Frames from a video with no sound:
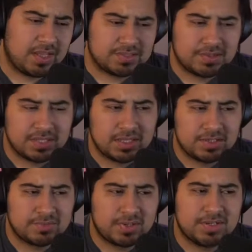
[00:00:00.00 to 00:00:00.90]
Yeah, so
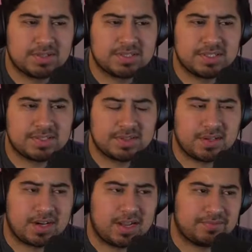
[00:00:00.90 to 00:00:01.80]
it's one of those things that
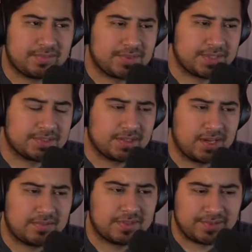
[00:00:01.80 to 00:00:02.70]
they're gonna have to fix. They're
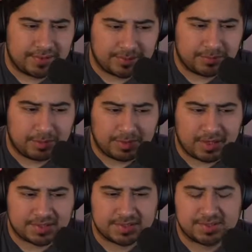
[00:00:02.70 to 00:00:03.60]
gonna have to deal with the
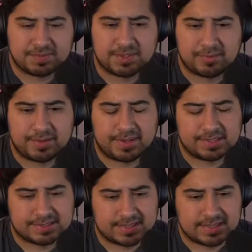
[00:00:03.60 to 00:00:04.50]
repercussions of some of the
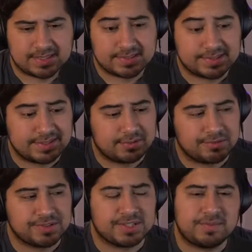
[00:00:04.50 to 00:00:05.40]
things they did in the
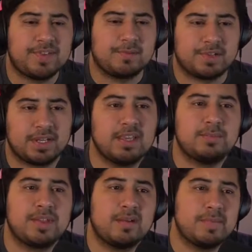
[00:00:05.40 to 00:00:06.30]
sequels if they want to
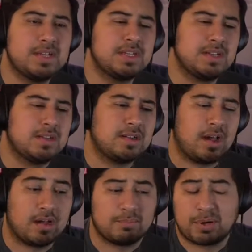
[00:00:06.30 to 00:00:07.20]
keep them.
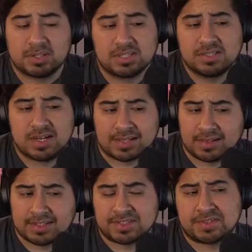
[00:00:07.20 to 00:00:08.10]
Personally, I
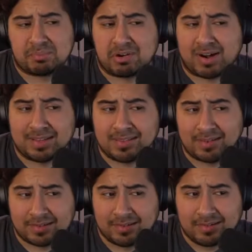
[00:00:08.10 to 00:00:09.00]
think it's just a pride
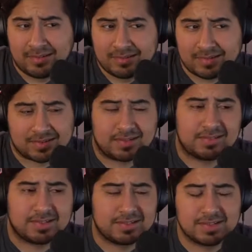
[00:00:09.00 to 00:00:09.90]
thing. I
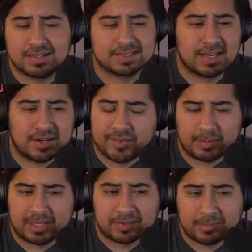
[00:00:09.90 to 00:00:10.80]
think that it's not even
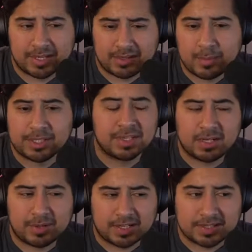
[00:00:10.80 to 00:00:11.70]
about the money. I mean,
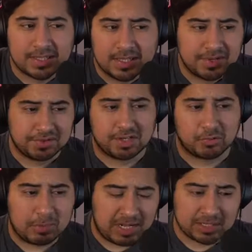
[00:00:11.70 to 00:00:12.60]
think about it. You
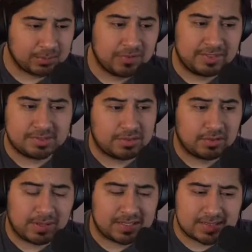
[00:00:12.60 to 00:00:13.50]
could remake the movies and you
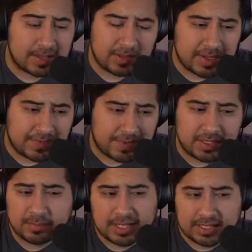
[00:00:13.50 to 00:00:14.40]
could make the same amount of
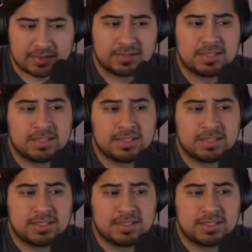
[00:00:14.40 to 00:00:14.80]
fucking money.